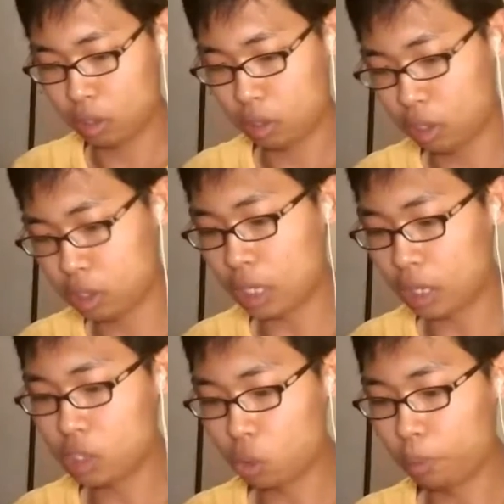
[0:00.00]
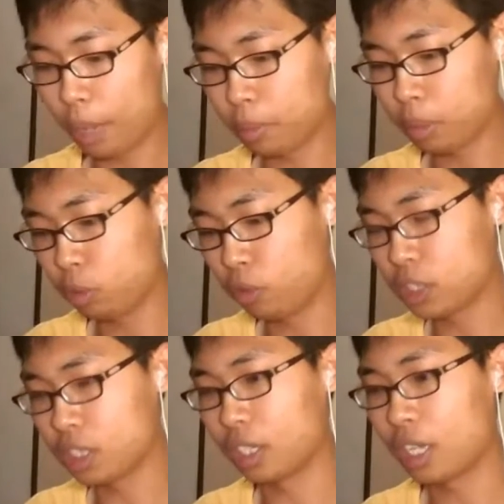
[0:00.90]
there's like these old Batman movies.
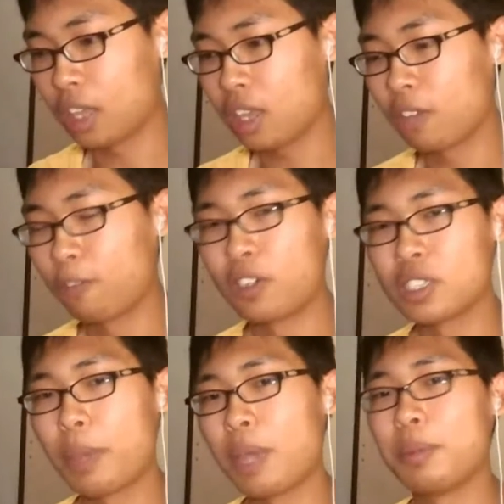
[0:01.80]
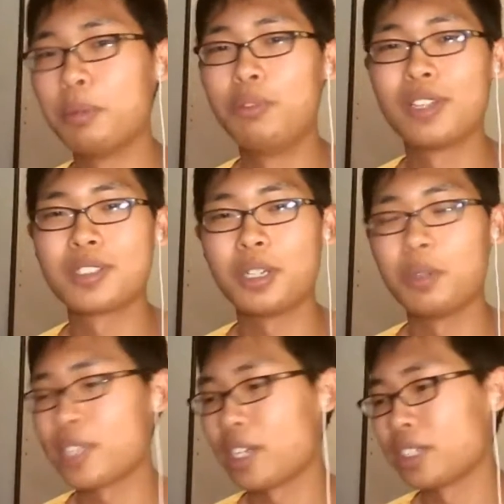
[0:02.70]
Like, I think the first Batman movie I saw was
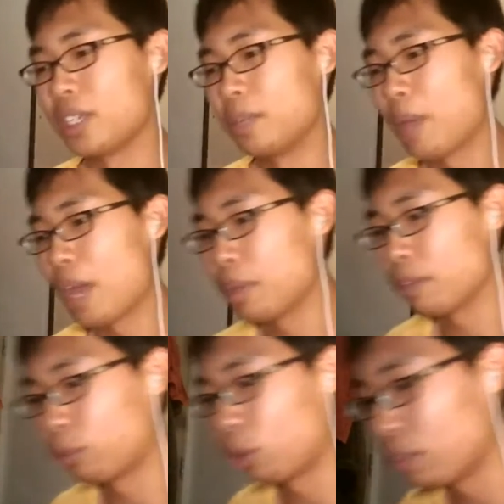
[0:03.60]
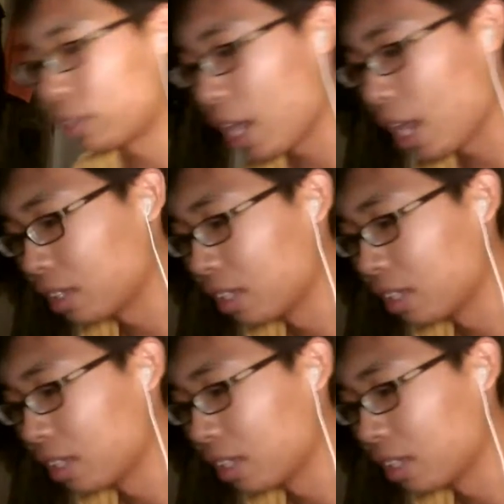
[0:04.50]
actually Batman Forever, and